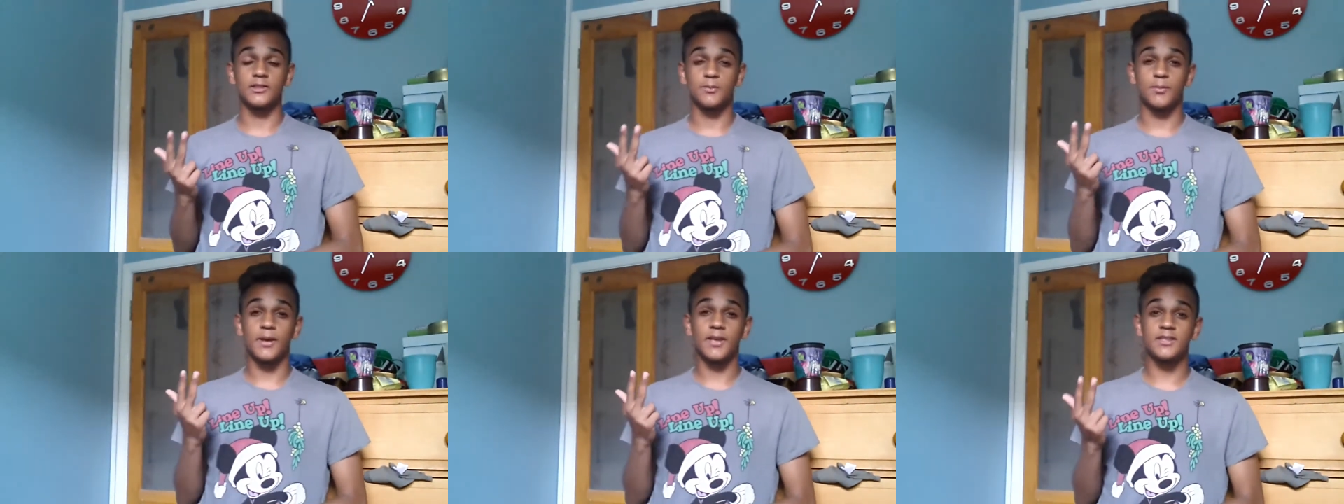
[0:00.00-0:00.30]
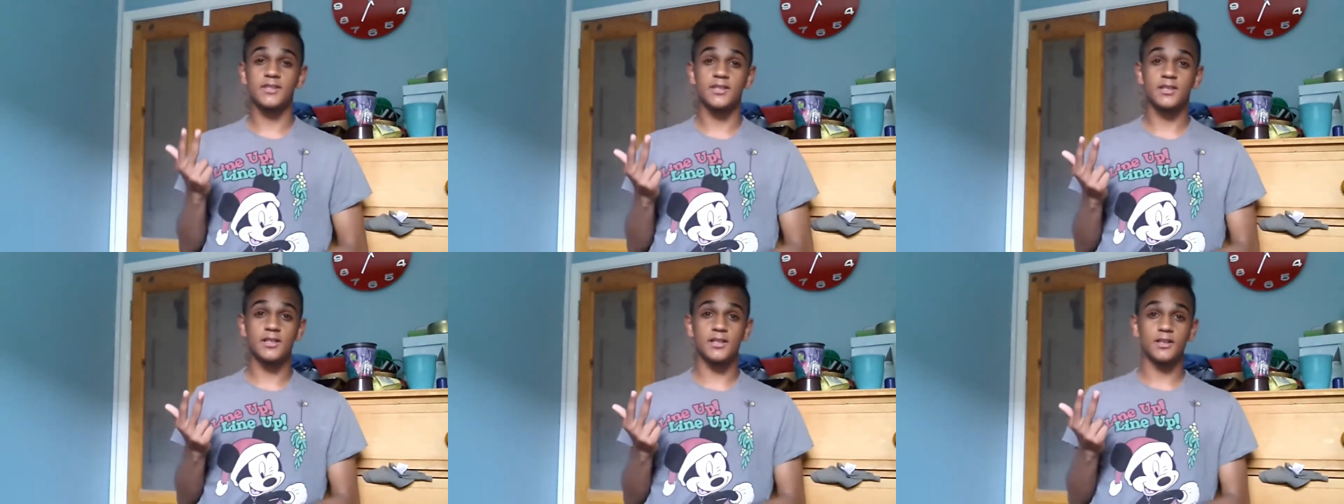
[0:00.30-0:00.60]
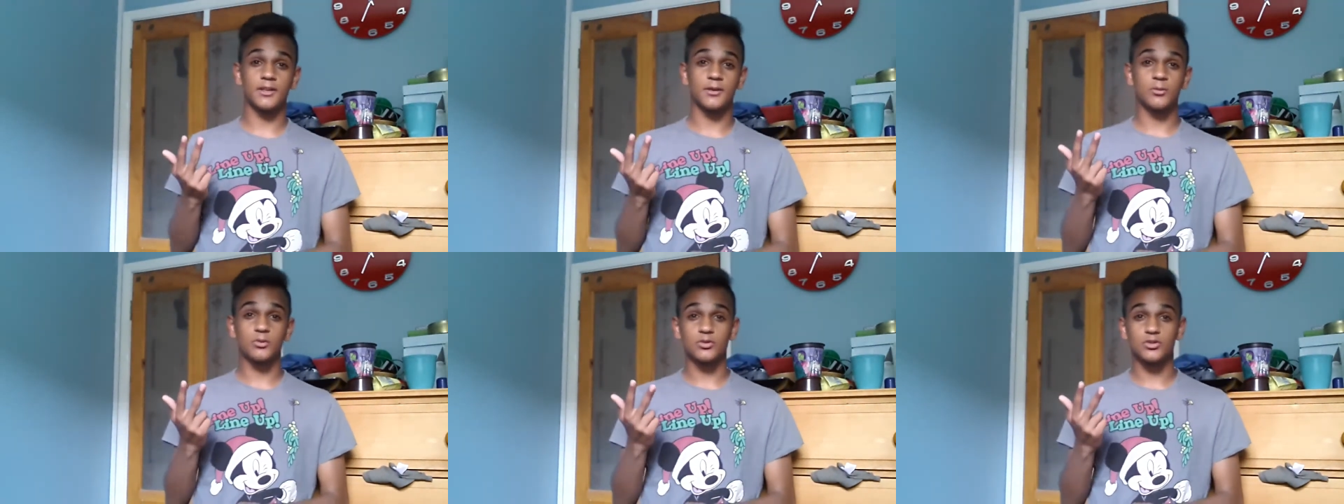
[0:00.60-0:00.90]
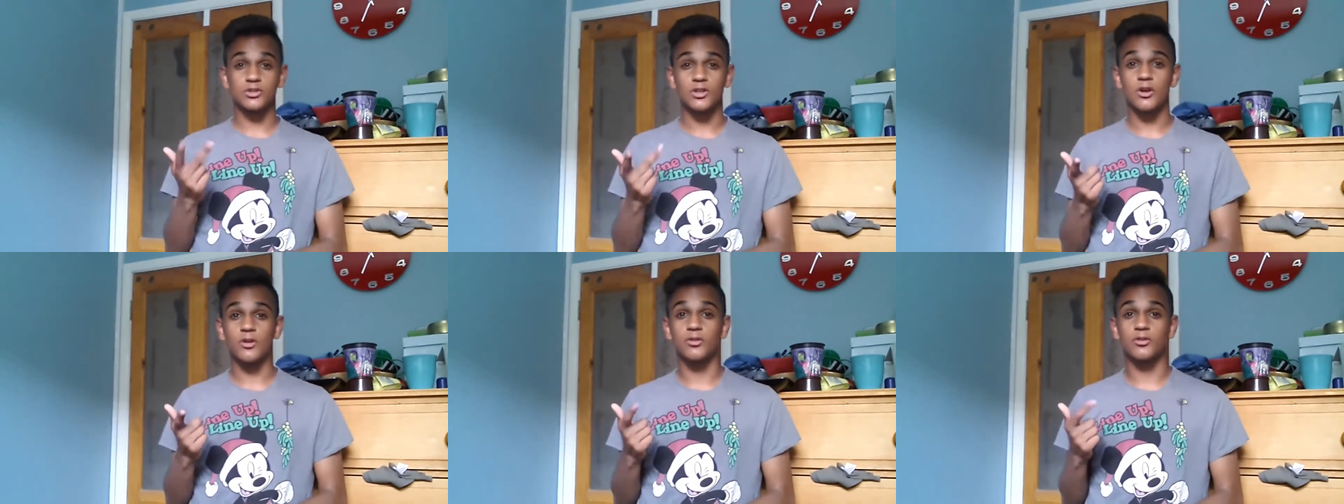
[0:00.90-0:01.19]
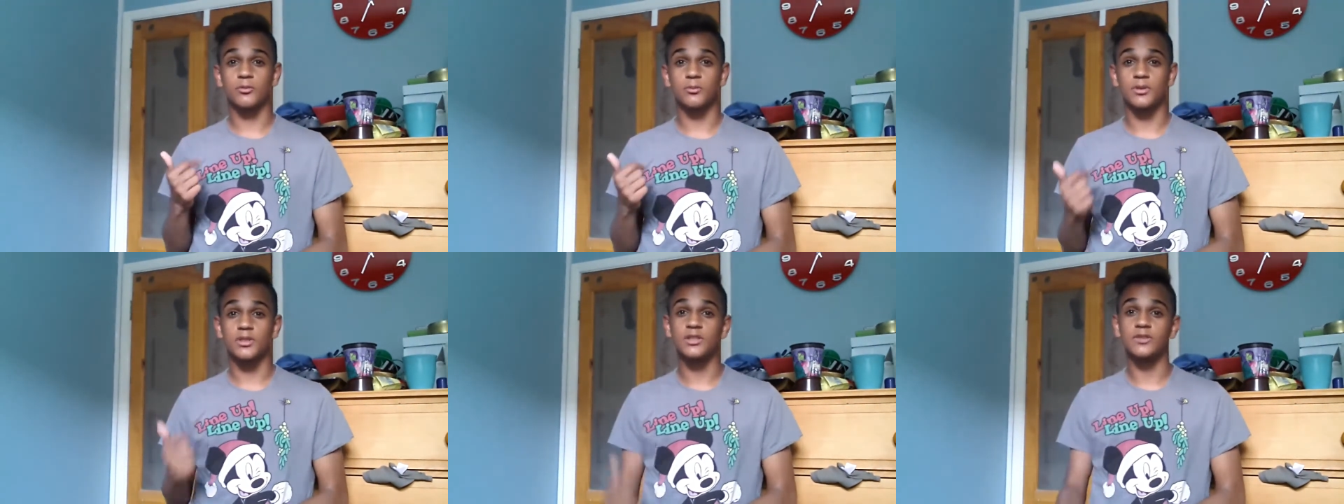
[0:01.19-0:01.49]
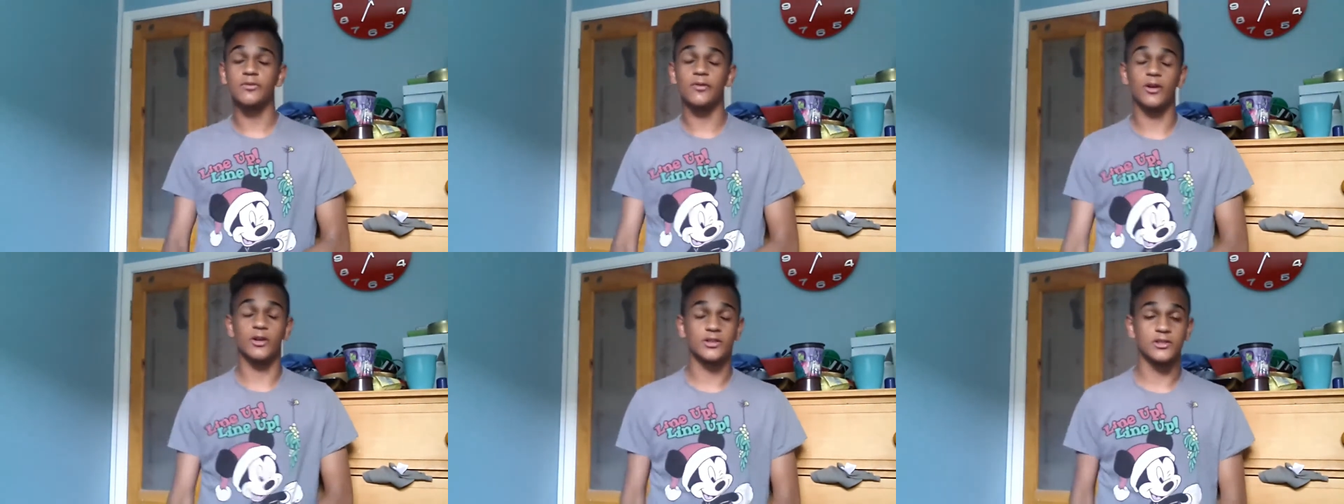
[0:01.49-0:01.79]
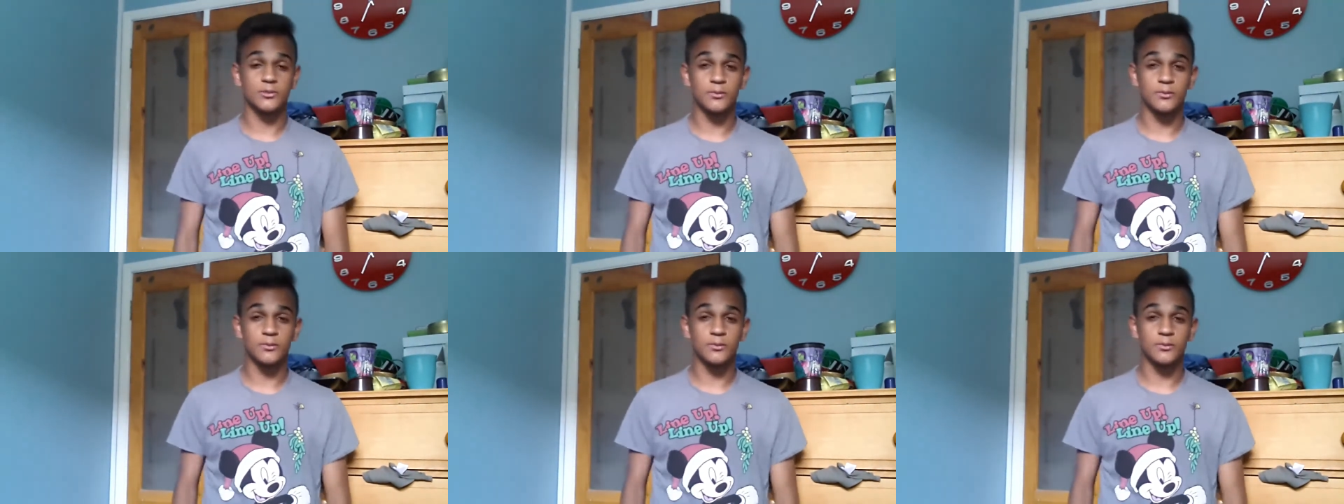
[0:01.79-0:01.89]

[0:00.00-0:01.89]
Basically we'll start with Amir's vines.